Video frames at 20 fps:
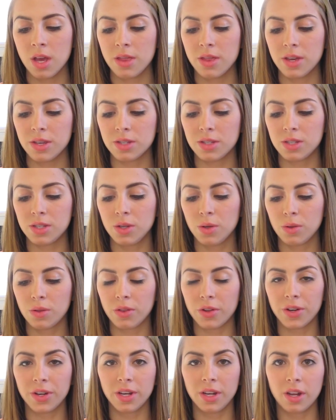this
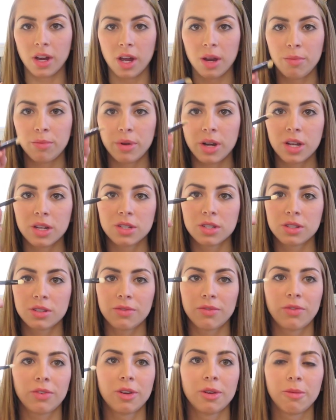239 brush
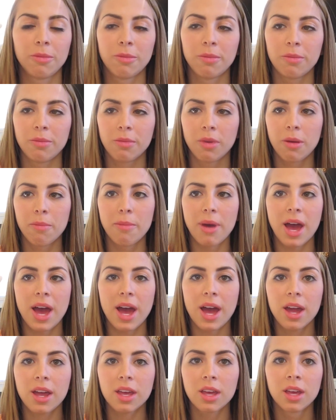from
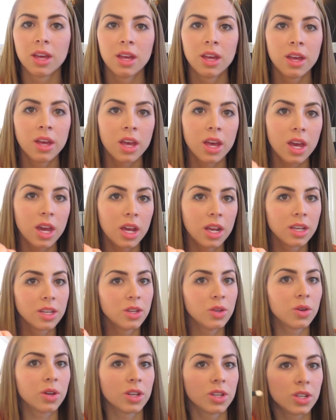MAC,
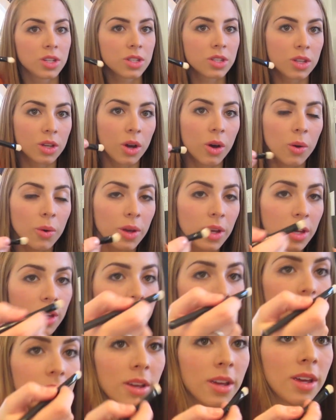and you can just go
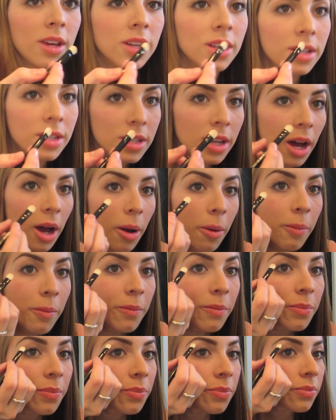in and
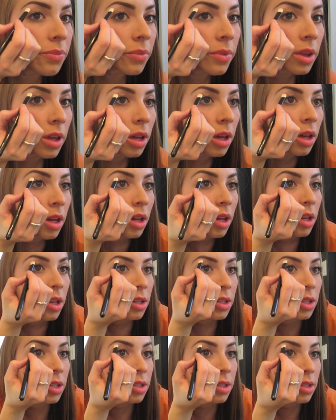
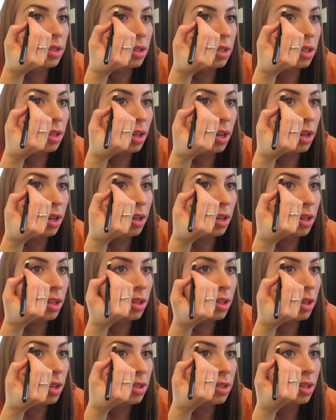just like,
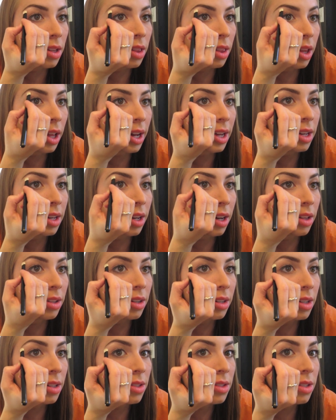it's a light
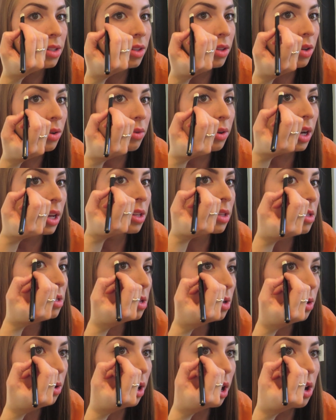color concealer, right?
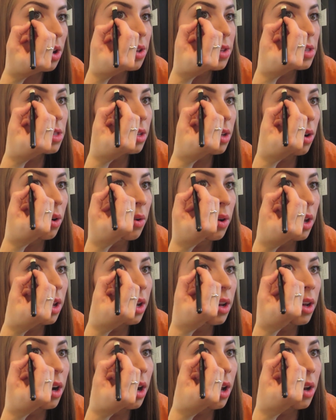So I just go
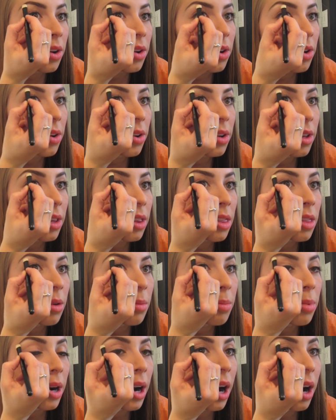in underneath the
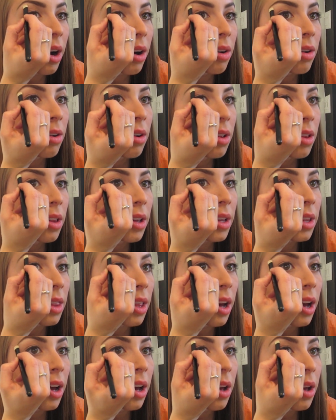brow like
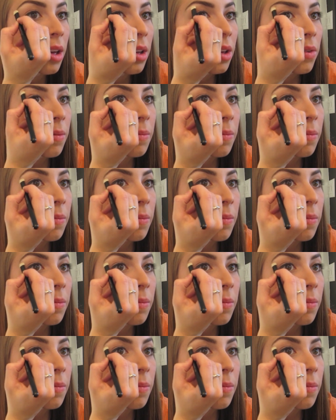that.